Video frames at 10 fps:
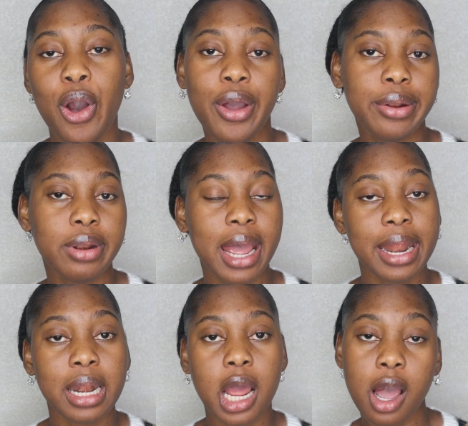on
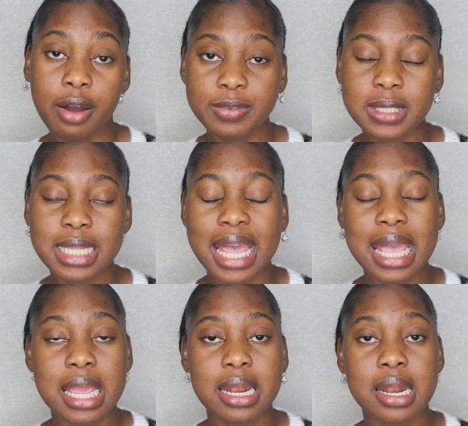and offs
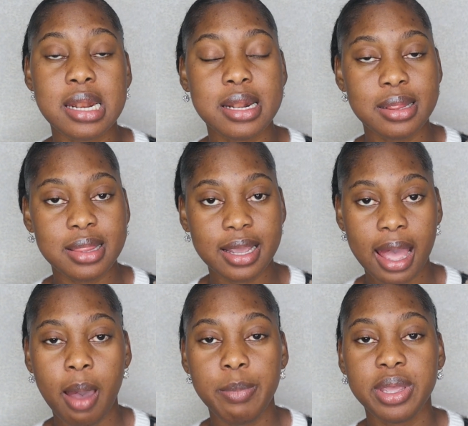in the
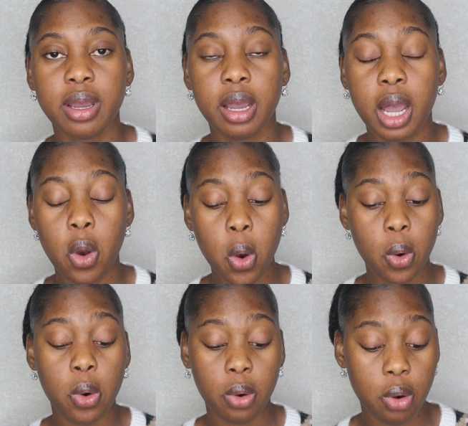Gambia
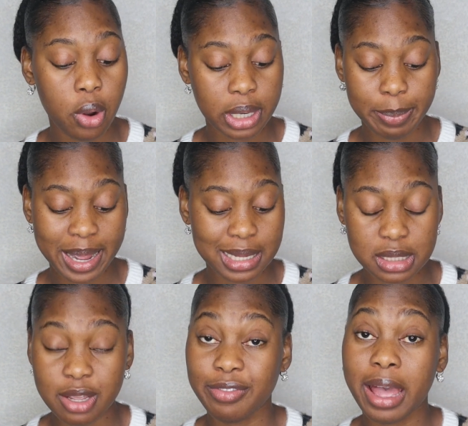or other
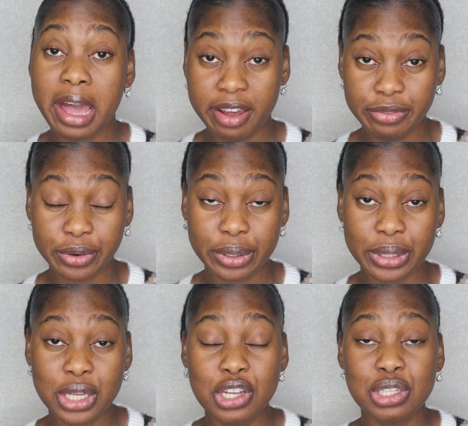parts of
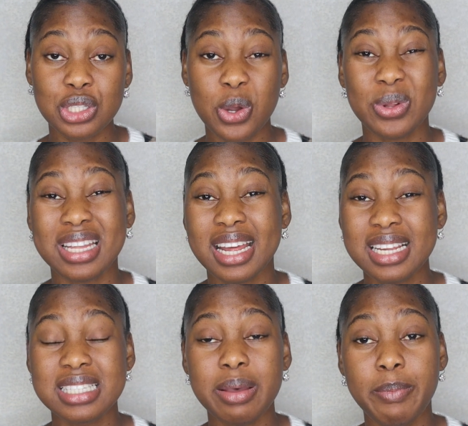Africa. So
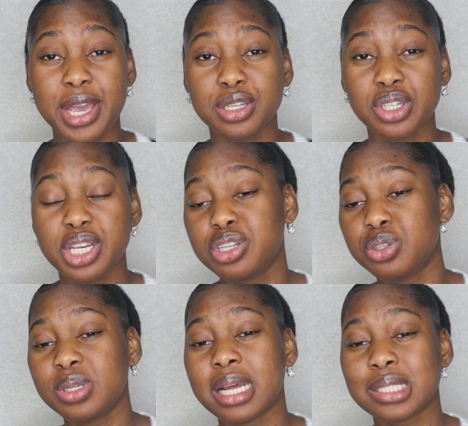that is a major
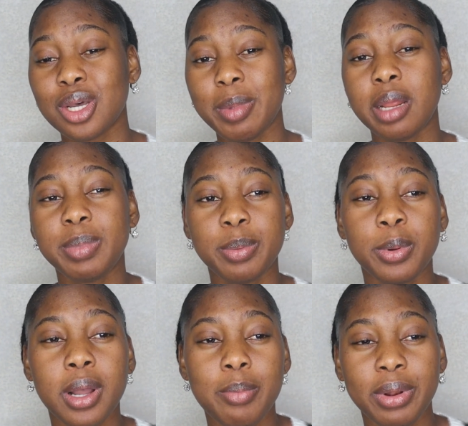issue that so many
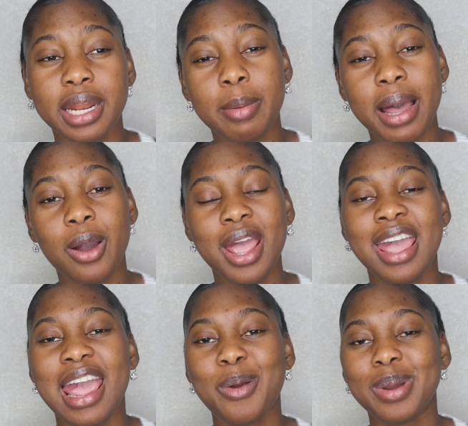people complain about.
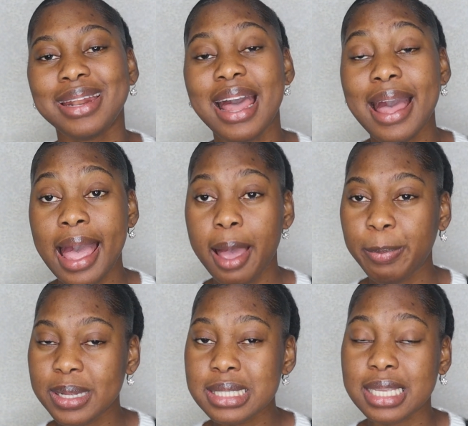And when that
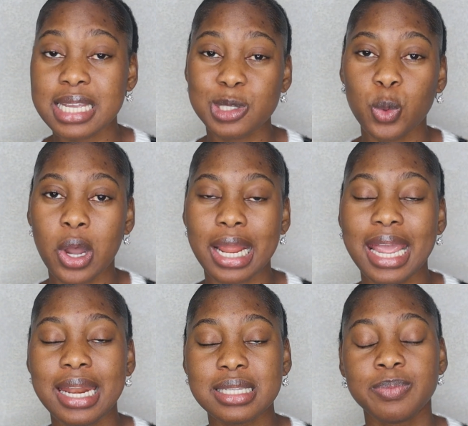happens, guess what?
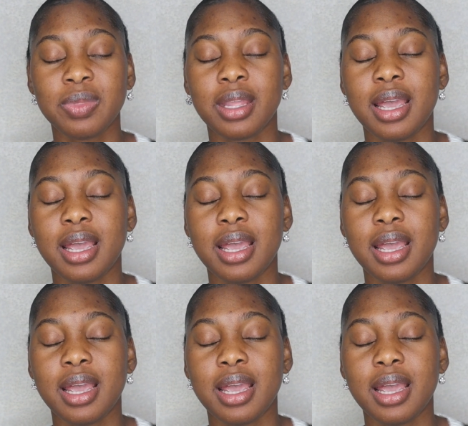It's